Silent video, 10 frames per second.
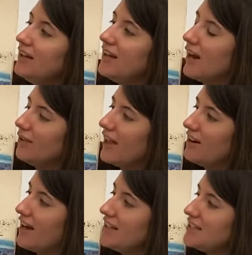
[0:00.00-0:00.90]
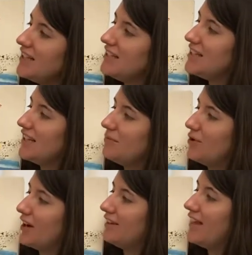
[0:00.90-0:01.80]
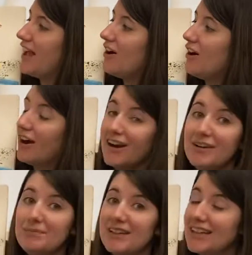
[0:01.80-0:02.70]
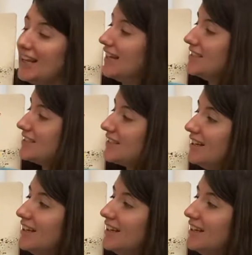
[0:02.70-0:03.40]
Now they are not seeds anymore, they are plants.